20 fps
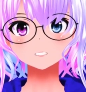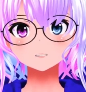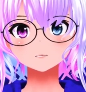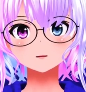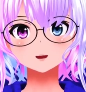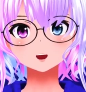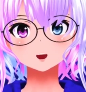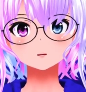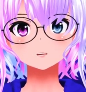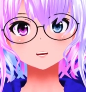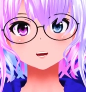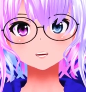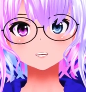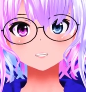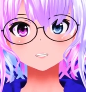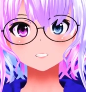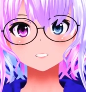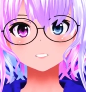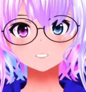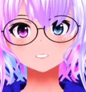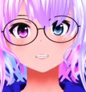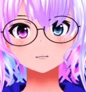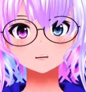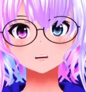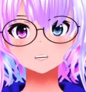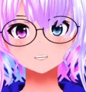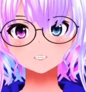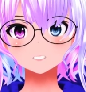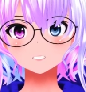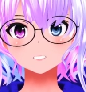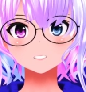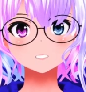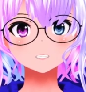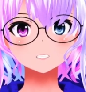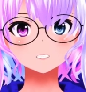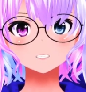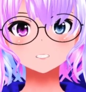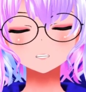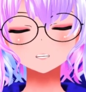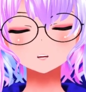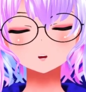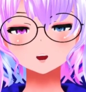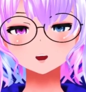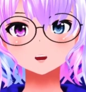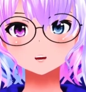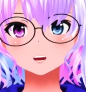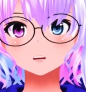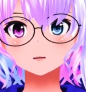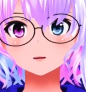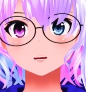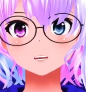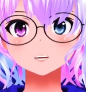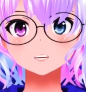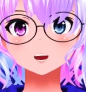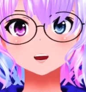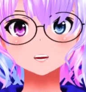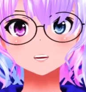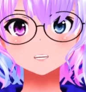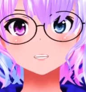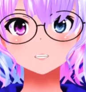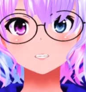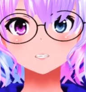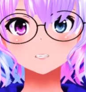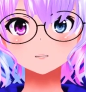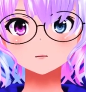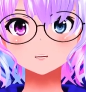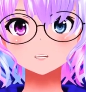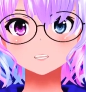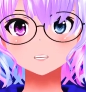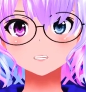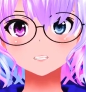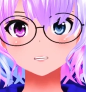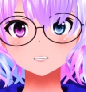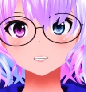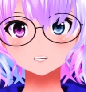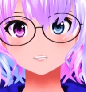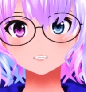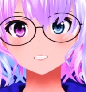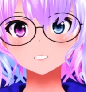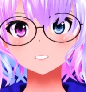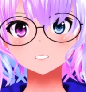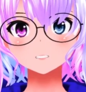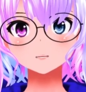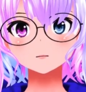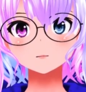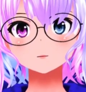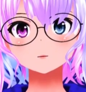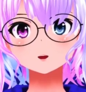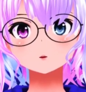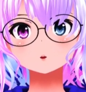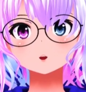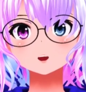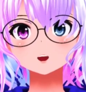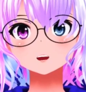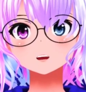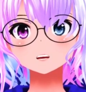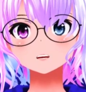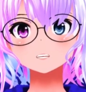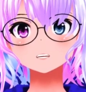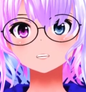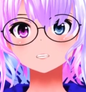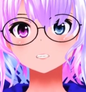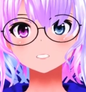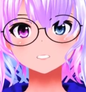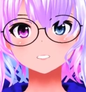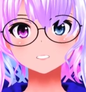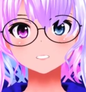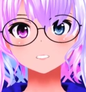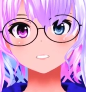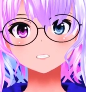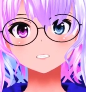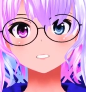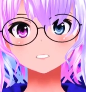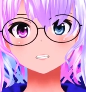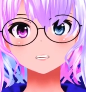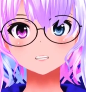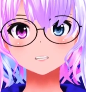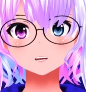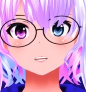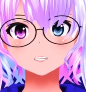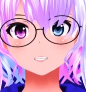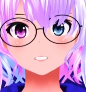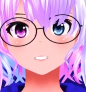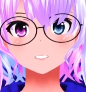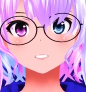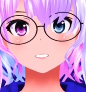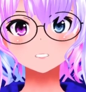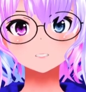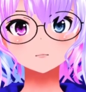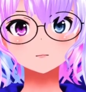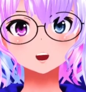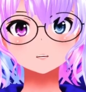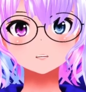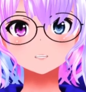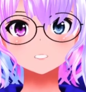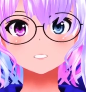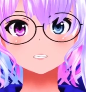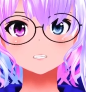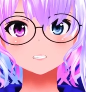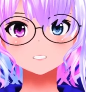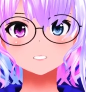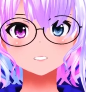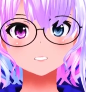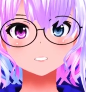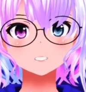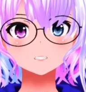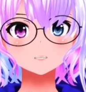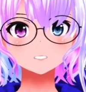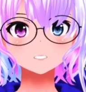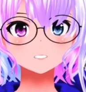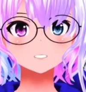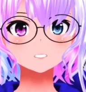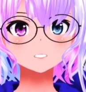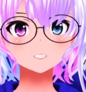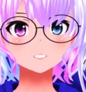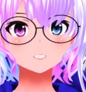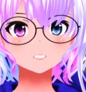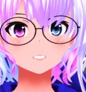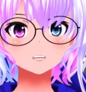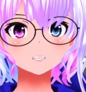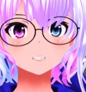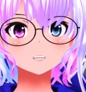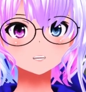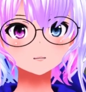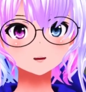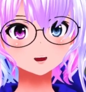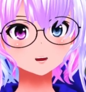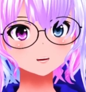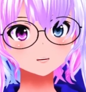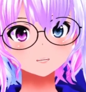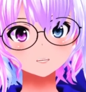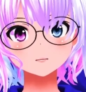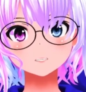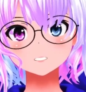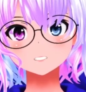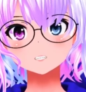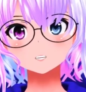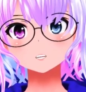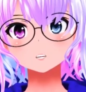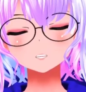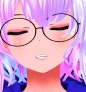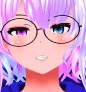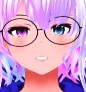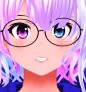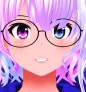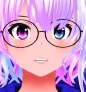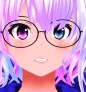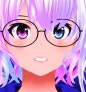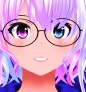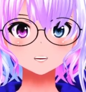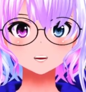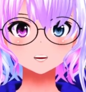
And then you should see that it should paste exactly like how it is in left-hand gestures. Now you're gonna go through each of the transitions and change the condition from gesture left to gesture right.